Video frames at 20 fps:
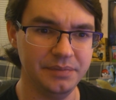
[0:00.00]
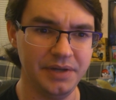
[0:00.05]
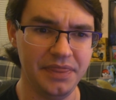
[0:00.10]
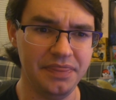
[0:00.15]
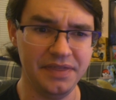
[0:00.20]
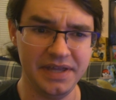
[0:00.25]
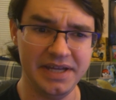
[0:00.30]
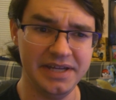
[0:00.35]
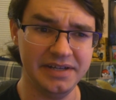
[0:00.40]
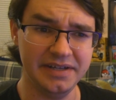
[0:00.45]

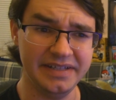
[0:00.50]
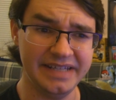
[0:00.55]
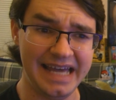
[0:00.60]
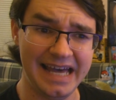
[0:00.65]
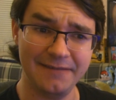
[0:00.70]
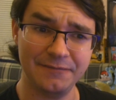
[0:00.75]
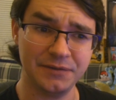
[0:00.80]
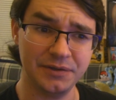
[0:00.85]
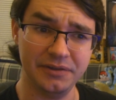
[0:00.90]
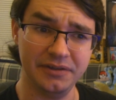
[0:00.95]
But then,
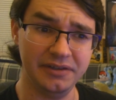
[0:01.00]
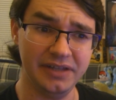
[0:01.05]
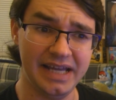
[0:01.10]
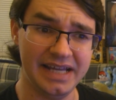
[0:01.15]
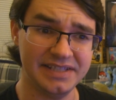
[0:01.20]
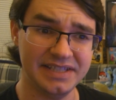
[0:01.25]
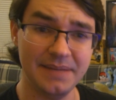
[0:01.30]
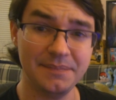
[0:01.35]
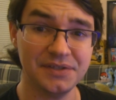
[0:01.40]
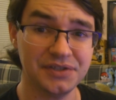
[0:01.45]
after the
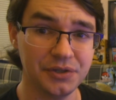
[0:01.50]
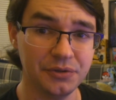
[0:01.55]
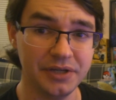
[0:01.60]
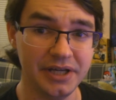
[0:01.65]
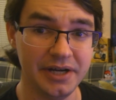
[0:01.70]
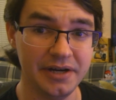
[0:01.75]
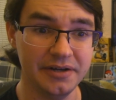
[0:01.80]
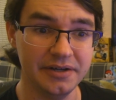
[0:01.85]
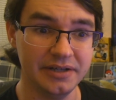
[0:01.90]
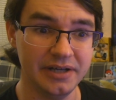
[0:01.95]
last episode
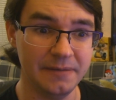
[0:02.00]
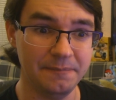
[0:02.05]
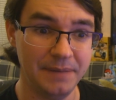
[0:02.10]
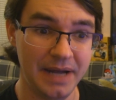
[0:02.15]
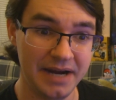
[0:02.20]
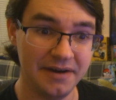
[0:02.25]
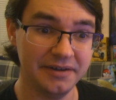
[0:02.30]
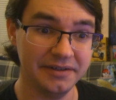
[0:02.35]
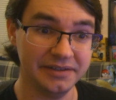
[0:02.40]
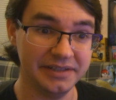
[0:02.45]
aired,
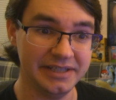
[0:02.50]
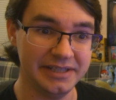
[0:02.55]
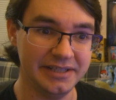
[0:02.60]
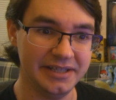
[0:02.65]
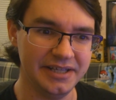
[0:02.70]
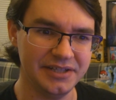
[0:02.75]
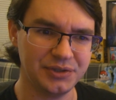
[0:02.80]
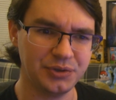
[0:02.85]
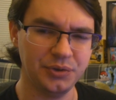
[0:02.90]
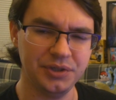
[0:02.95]
apparently
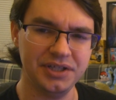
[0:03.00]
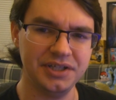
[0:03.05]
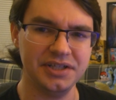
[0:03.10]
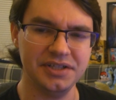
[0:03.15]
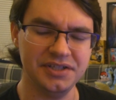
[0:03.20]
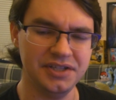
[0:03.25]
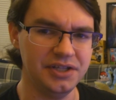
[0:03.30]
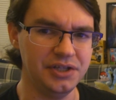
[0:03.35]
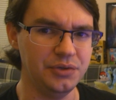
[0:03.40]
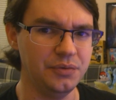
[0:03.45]
it's going to
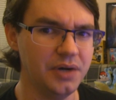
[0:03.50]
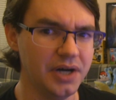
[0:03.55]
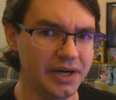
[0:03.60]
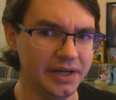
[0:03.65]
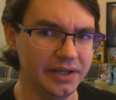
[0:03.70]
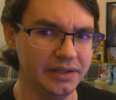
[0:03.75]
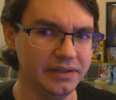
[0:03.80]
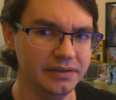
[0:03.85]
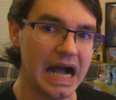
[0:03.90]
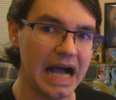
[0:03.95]
continue
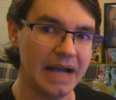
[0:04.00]
on.